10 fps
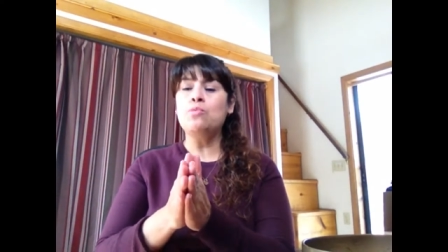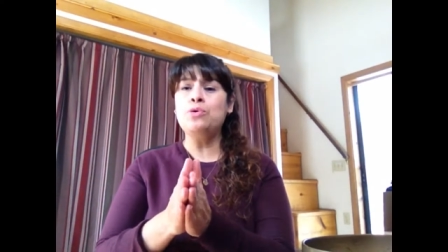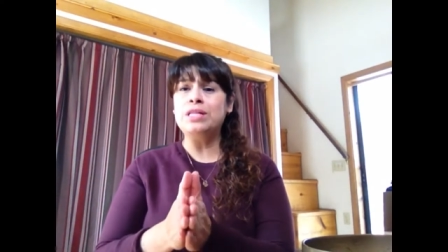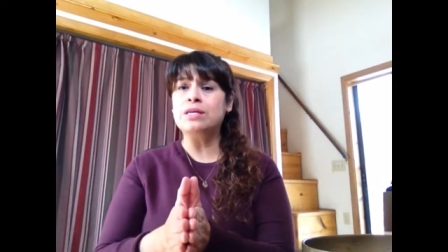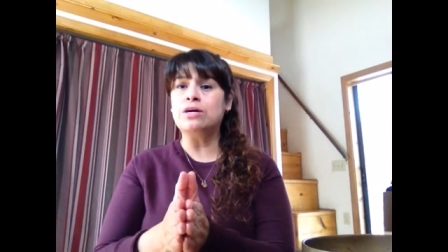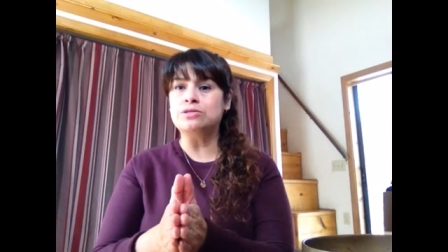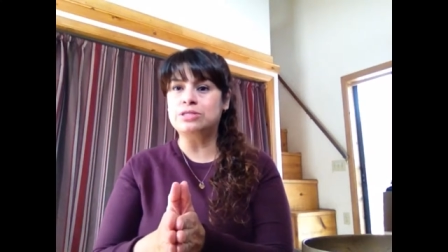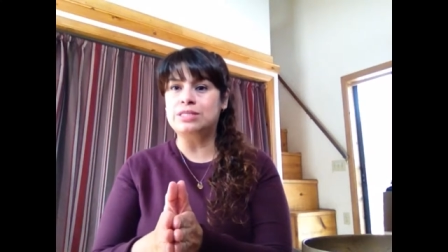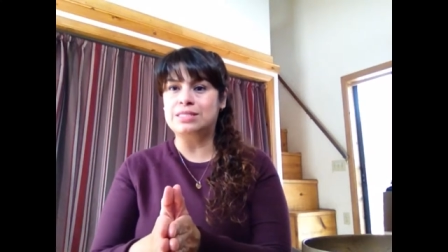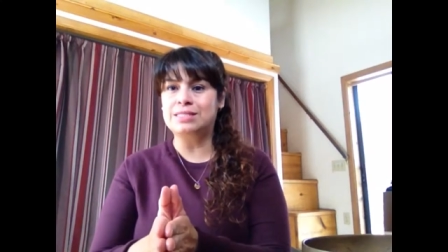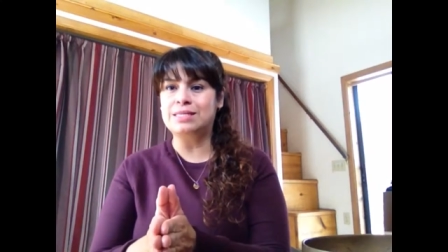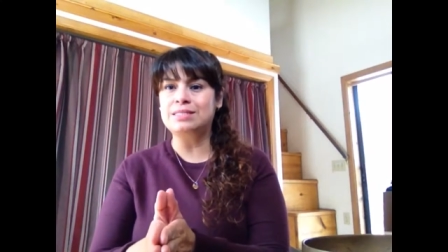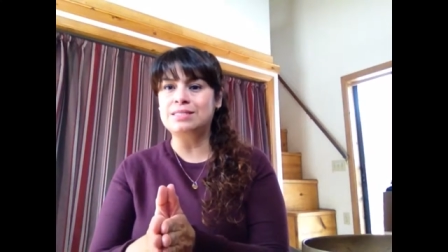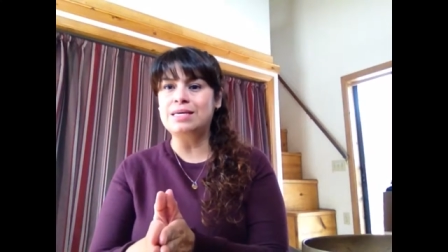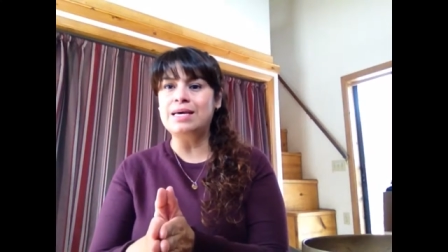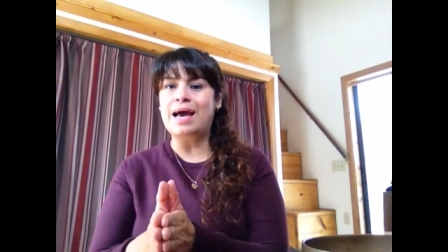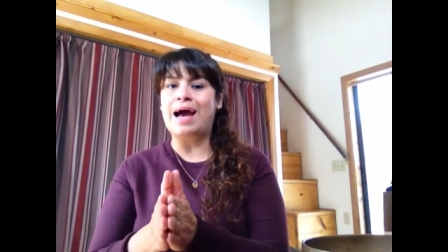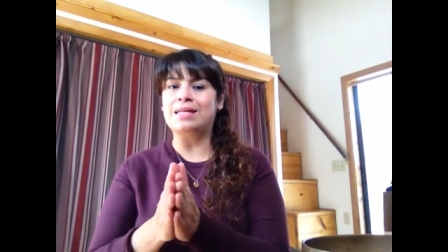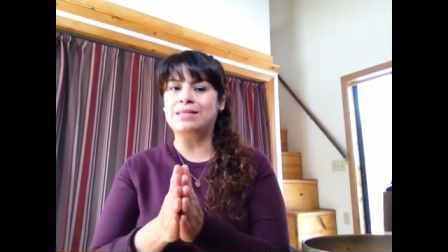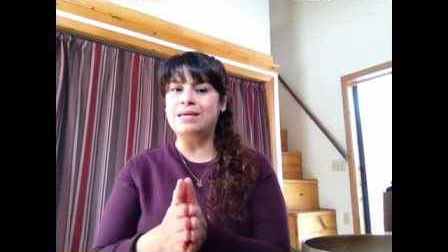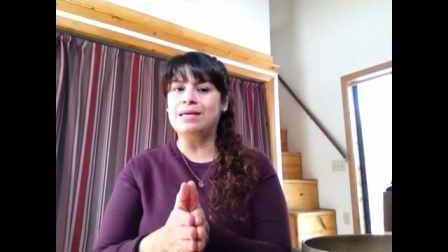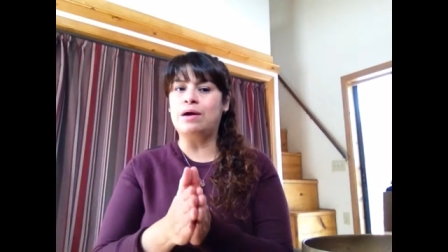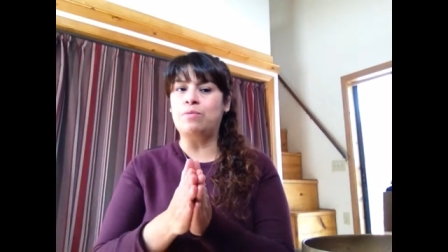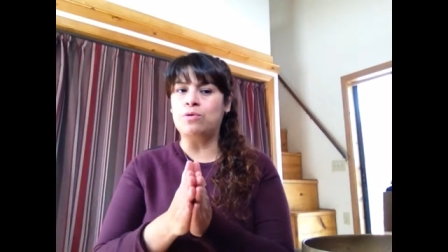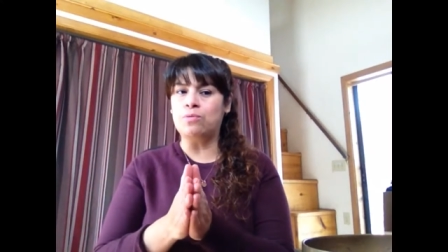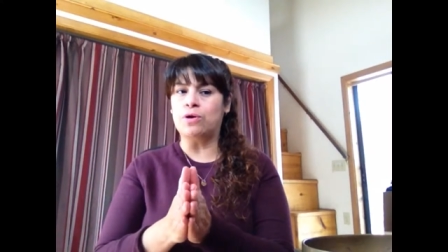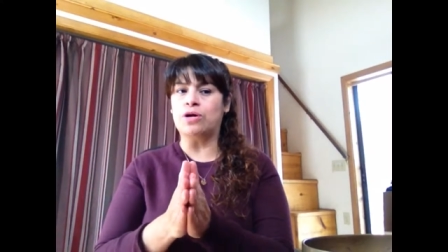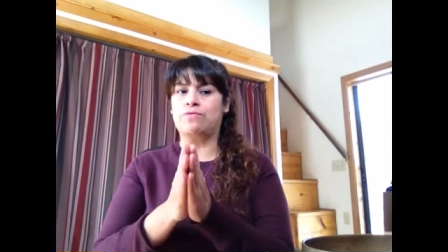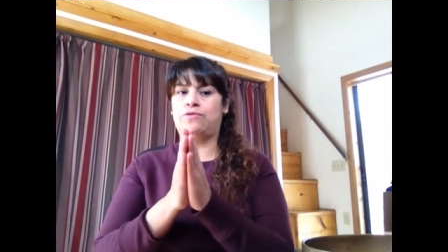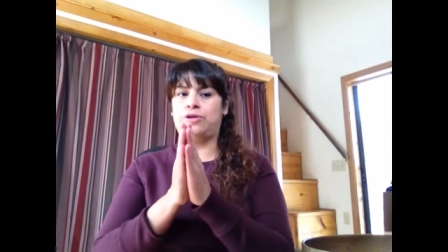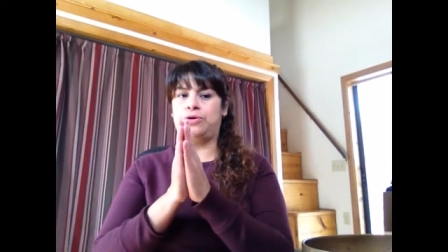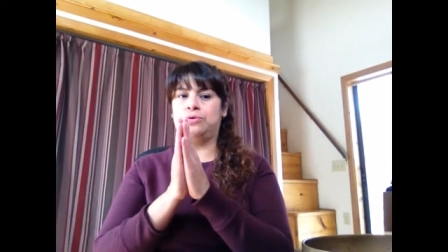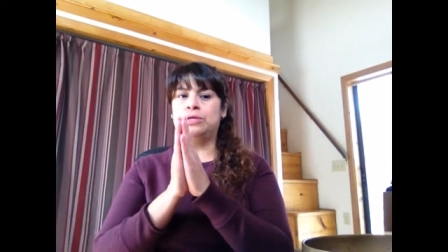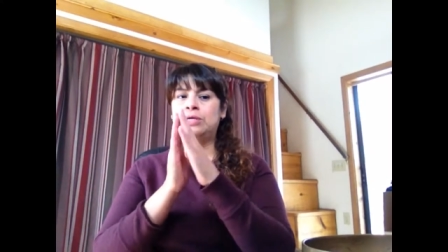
with consistency, I think it will work for you.